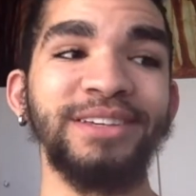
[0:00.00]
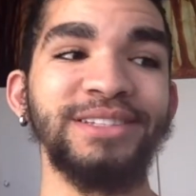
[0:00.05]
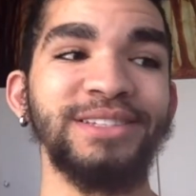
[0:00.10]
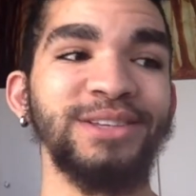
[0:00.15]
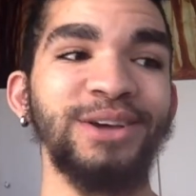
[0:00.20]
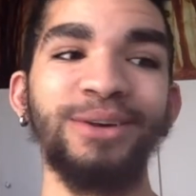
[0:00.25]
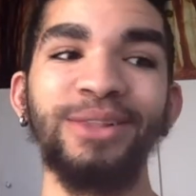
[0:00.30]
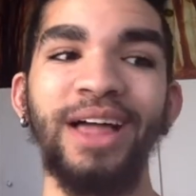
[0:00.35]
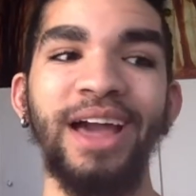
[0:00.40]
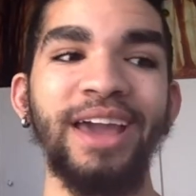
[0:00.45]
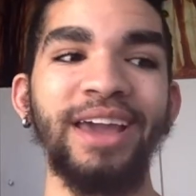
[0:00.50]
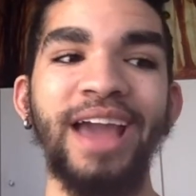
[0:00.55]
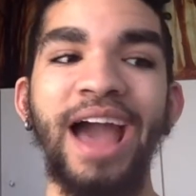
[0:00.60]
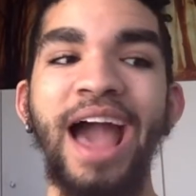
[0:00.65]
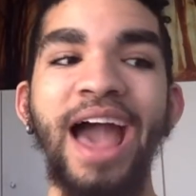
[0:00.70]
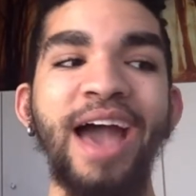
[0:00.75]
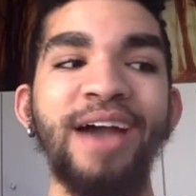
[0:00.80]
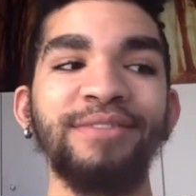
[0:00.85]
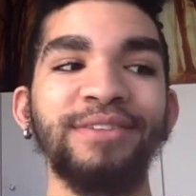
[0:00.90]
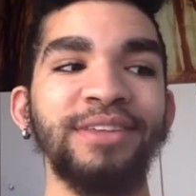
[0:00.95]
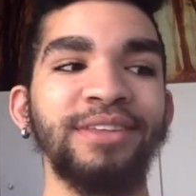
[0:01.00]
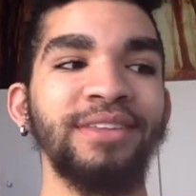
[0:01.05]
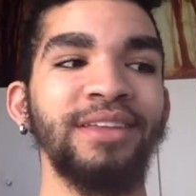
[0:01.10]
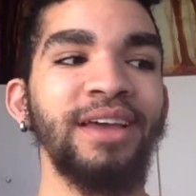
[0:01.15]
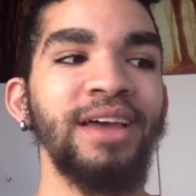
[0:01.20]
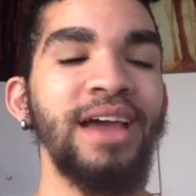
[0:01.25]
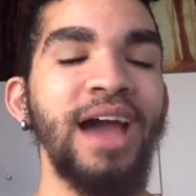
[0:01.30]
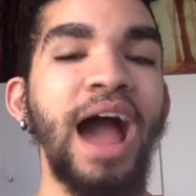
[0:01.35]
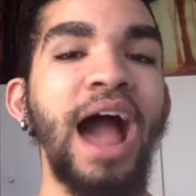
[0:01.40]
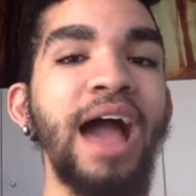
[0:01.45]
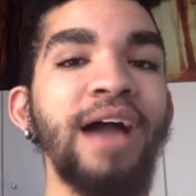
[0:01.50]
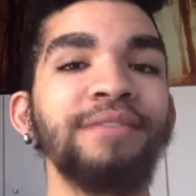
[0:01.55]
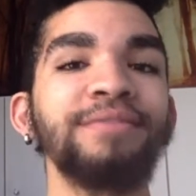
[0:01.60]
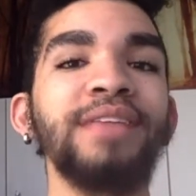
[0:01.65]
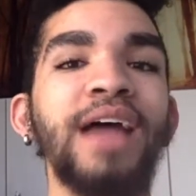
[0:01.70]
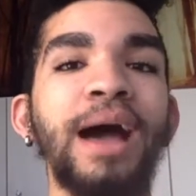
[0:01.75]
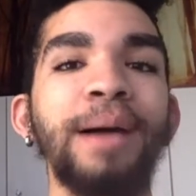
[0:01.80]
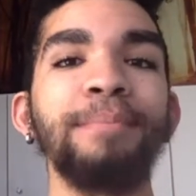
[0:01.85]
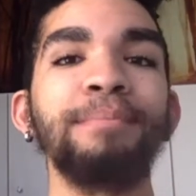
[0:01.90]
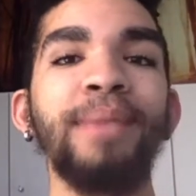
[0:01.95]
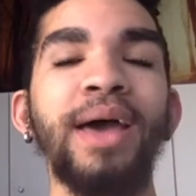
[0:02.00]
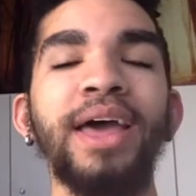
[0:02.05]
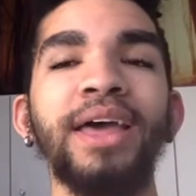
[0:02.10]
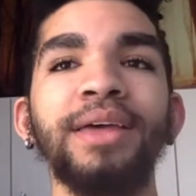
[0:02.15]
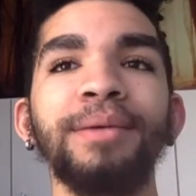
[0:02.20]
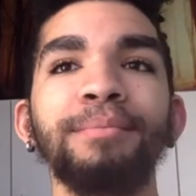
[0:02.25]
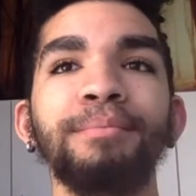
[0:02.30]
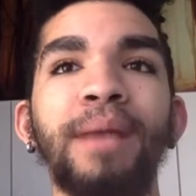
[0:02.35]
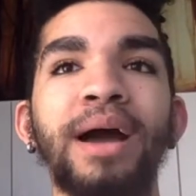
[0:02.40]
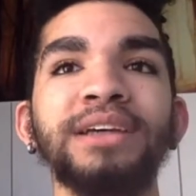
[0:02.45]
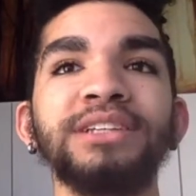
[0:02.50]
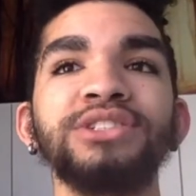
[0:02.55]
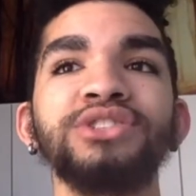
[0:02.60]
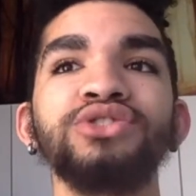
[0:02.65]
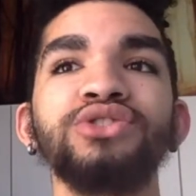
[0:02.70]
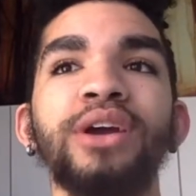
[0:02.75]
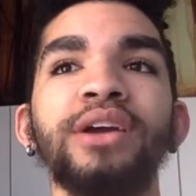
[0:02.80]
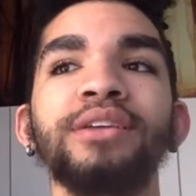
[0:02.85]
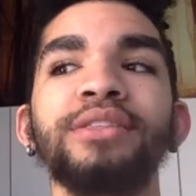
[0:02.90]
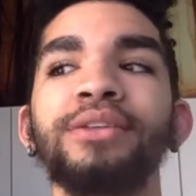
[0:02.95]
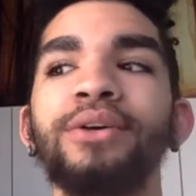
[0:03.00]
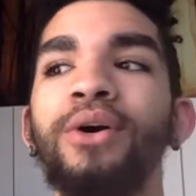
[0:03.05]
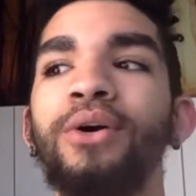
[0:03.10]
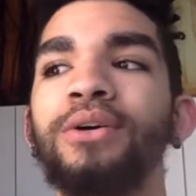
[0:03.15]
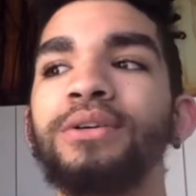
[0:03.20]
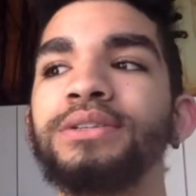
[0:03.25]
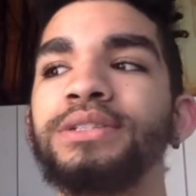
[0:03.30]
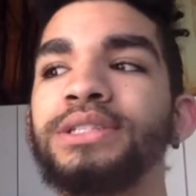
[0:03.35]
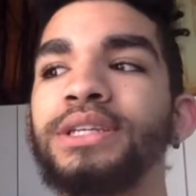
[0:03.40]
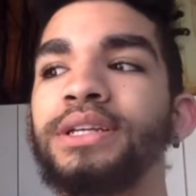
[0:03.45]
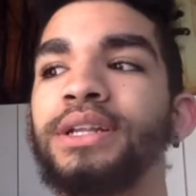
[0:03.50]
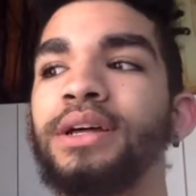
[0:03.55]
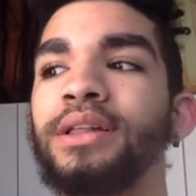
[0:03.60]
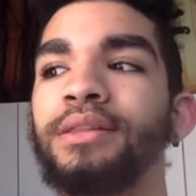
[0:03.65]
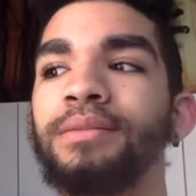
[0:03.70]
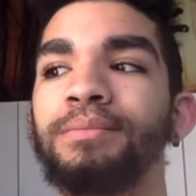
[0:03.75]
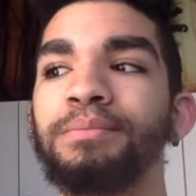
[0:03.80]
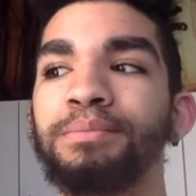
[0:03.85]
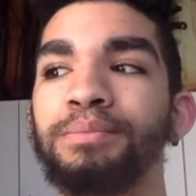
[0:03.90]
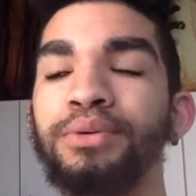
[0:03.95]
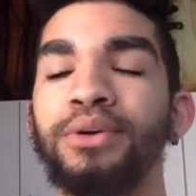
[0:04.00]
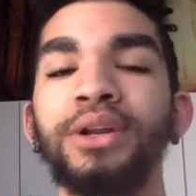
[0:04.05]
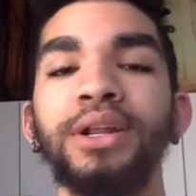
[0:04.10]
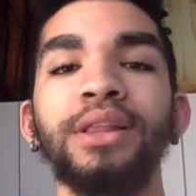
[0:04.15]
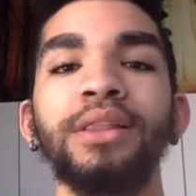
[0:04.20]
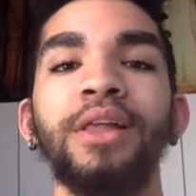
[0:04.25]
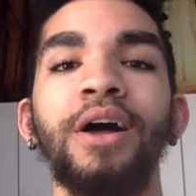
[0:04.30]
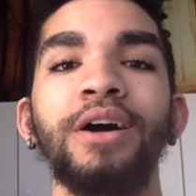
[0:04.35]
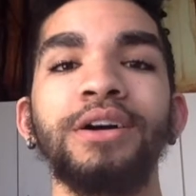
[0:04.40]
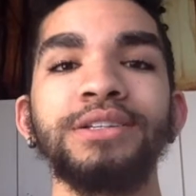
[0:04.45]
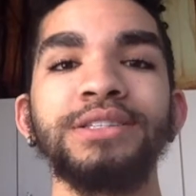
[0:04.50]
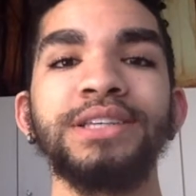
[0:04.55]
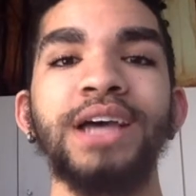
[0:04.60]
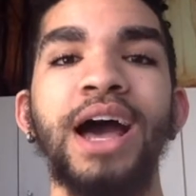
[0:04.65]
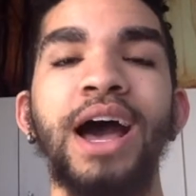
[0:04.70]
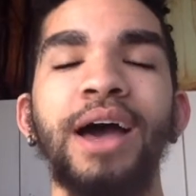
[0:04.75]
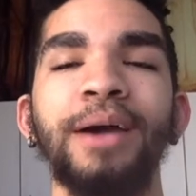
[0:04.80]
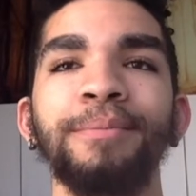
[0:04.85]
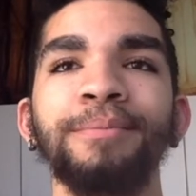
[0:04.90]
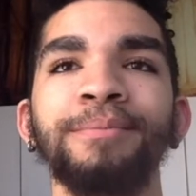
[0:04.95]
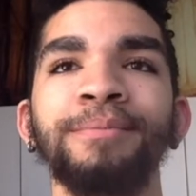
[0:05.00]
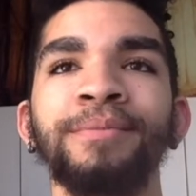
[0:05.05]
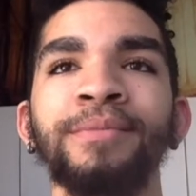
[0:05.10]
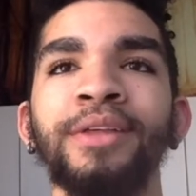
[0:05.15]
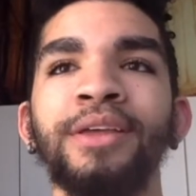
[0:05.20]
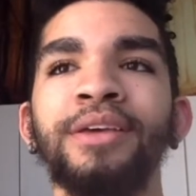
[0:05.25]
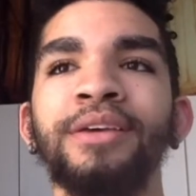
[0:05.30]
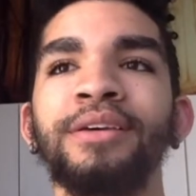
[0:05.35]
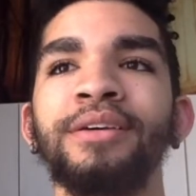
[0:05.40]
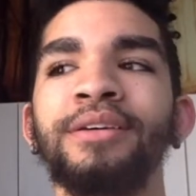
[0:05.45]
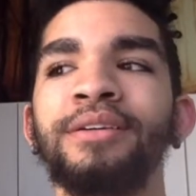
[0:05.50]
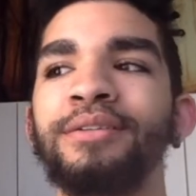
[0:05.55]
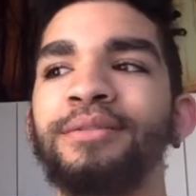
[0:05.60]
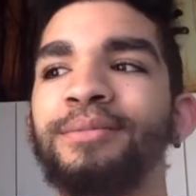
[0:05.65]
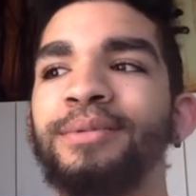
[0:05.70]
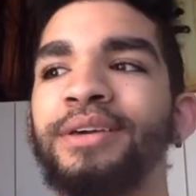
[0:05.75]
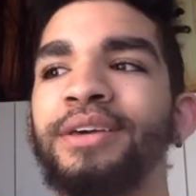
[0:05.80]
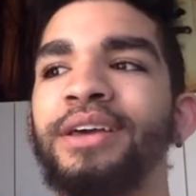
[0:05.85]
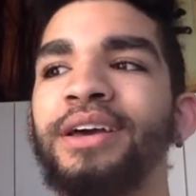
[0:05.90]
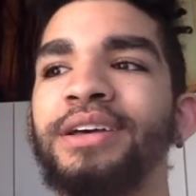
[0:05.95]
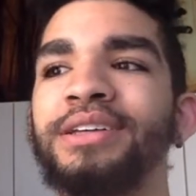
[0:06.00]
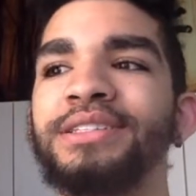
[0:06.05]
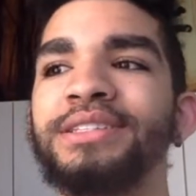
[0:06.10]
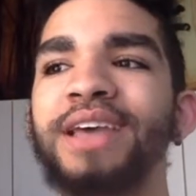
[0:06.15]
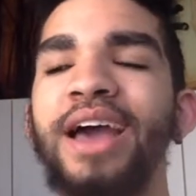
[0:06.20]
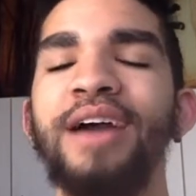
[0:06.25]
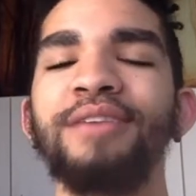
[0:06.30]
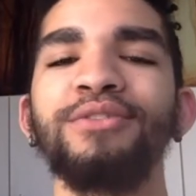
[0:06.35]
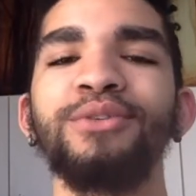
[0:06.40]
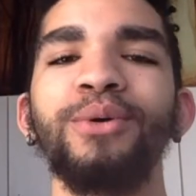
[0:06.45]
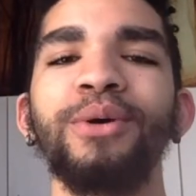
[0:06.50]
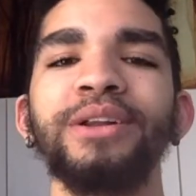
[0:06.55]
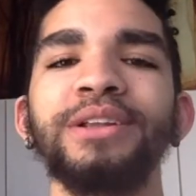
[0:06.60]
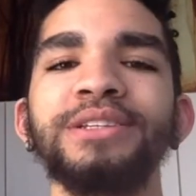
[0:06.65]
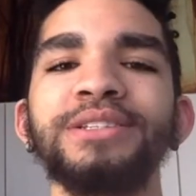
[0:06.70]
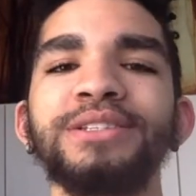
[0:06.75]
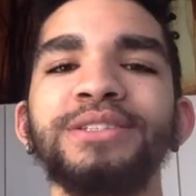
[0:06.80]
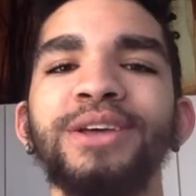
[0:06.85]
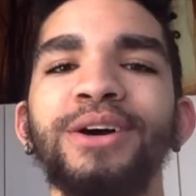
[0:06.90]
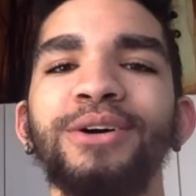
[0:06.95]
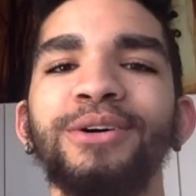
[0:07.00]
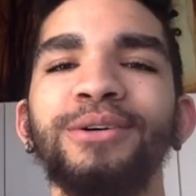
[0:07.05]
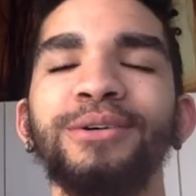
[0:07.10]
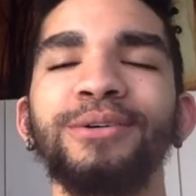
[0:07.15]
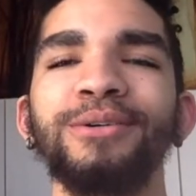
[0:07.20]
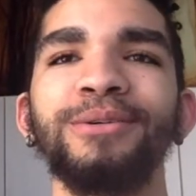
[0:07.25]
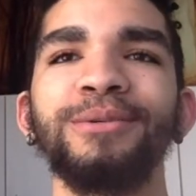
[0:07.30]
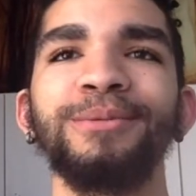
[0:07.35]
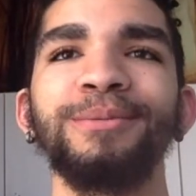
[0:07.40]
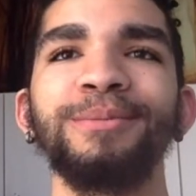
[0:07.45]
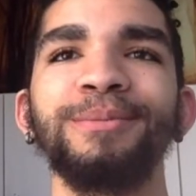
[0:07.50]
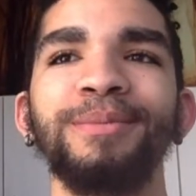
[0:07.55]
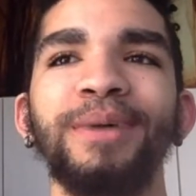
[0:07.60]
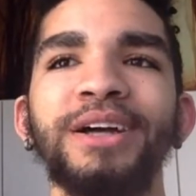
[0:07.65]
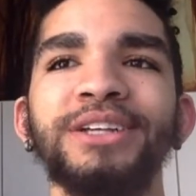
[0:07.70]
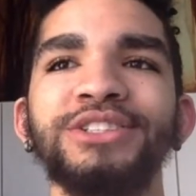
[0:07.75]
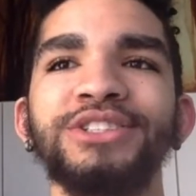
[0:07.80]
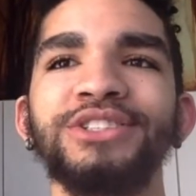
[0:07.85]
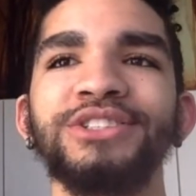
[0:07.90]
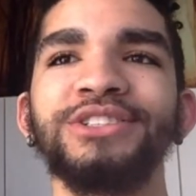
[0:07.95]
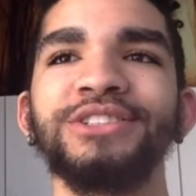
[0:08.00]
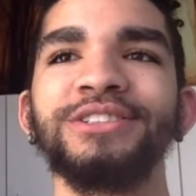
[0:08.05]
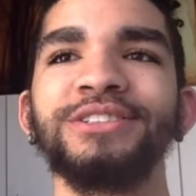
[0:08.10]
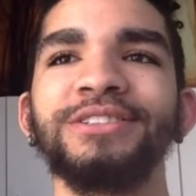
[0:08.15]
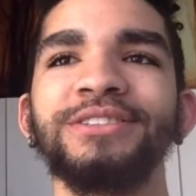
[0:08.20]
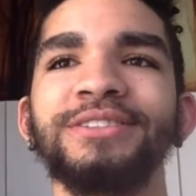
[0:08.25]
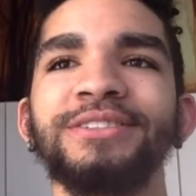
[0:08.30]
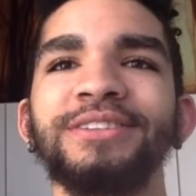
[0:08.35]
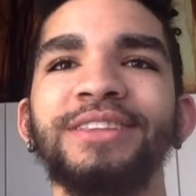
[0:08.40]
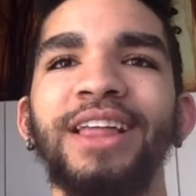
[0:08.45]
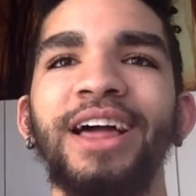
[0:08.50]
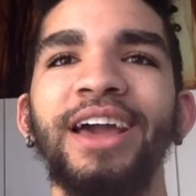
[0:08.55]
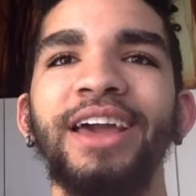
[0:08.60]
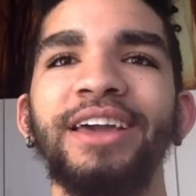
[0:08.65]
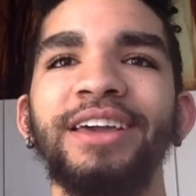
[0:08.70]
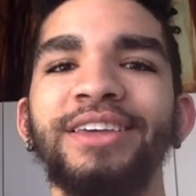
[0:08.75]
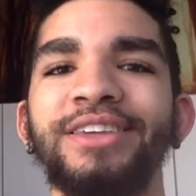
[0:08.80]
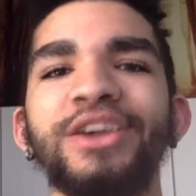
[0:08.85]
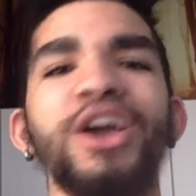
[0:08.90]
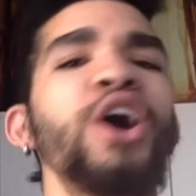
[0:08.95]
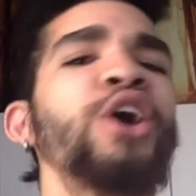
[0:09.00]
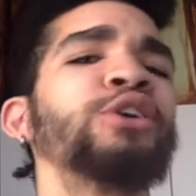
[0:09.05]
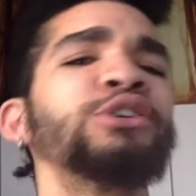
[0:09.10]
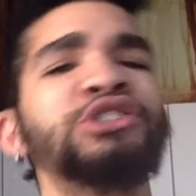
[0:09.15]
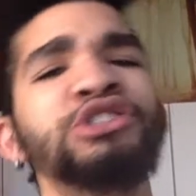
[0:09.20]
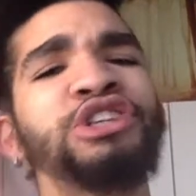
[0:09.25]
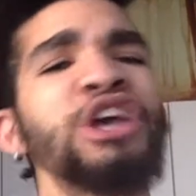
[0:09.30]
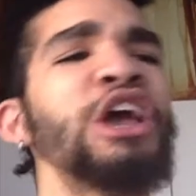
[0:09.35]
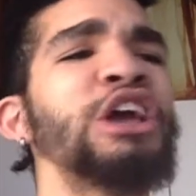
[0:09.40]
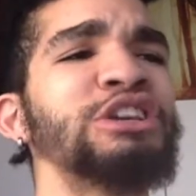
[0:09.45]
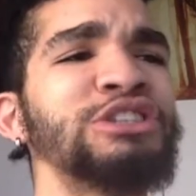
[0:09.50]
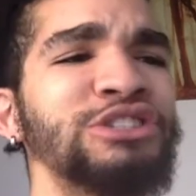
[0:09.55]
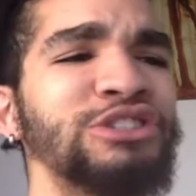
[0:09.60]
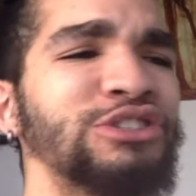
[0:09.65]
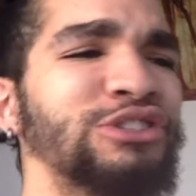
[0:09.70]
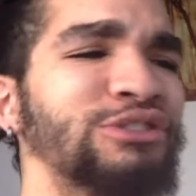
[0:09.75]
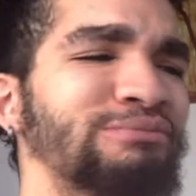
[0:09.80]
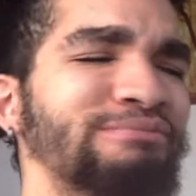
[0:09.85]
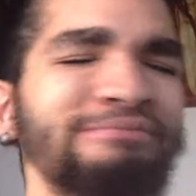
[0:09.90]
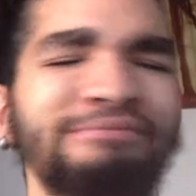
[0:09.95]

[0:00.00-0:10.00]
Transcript: So like I have not met my strength goals in a pretty long time because everyone is so much like, yo, Chase,